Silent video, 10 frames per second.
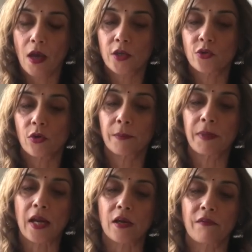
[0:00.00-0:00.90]
Controlling
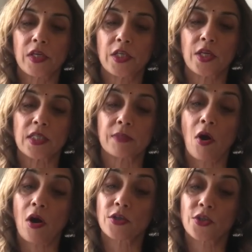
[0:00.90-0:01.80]
planet of Dhanishta is
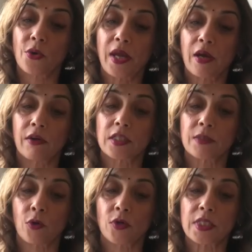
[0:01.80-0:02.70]
Mars, so here it is
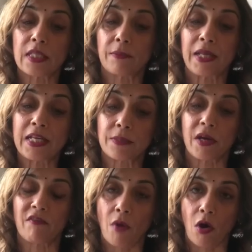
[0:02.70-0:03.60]
important to see the
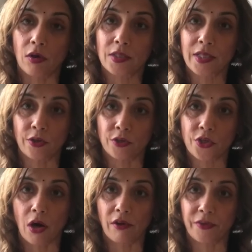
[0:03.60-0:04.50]
placement of Mars in your
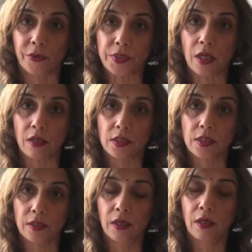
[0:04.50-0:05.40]
chart for
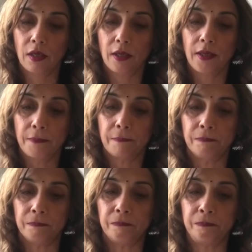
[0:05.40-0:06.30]
results.
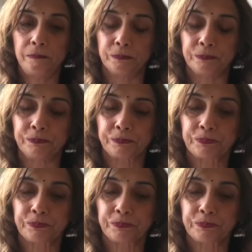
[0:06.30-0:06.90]
Then